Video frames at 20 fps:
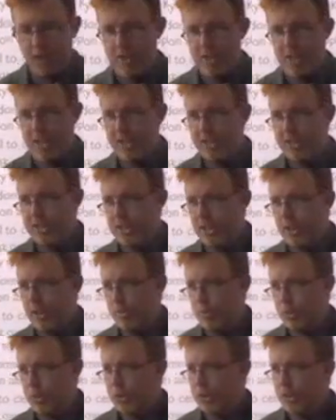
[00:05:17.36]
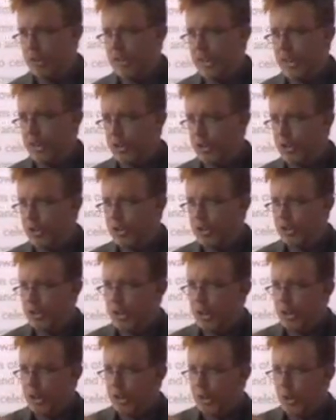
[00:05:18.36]
that in Psalm 2. The nations,
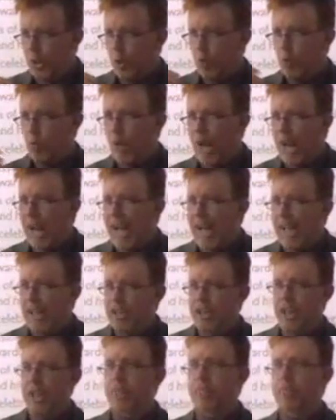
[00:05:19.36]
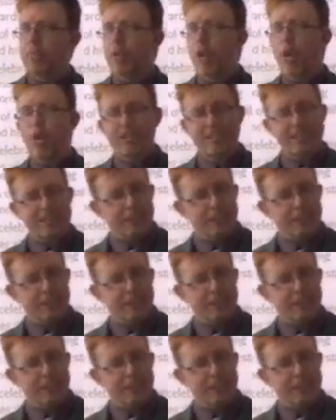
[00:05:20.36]
rage and plot in